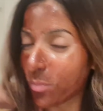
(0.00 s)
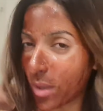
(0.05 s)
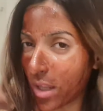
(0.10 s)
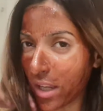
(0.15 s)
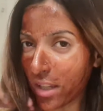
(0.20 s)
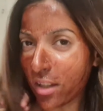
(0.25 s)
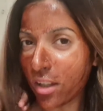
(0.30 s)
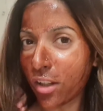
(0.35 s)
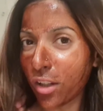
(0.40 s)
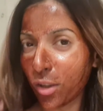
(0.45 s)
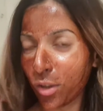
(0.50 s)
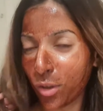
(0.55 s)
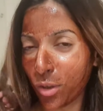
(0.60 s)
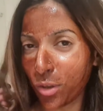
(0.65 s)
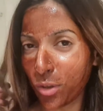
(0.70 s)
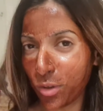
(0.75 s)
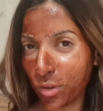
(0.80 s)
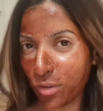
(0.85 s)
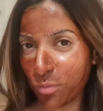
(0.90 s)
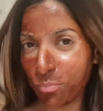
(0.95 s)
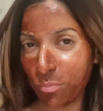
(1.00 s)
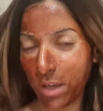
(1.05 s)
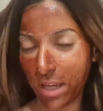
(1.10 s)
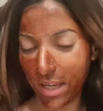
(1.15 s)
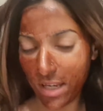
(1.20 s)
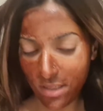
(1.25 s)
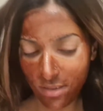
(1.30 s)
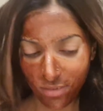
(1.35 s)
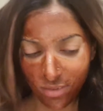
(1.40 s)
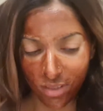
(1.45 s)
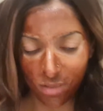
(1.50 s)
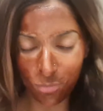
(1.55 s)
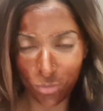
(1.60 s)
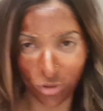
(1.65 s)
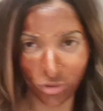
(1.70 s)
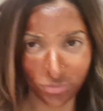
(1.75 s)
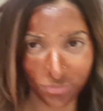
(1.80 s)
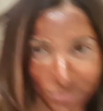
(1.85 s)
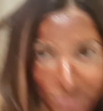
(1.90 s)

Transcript: I gotta look good, man. Come on.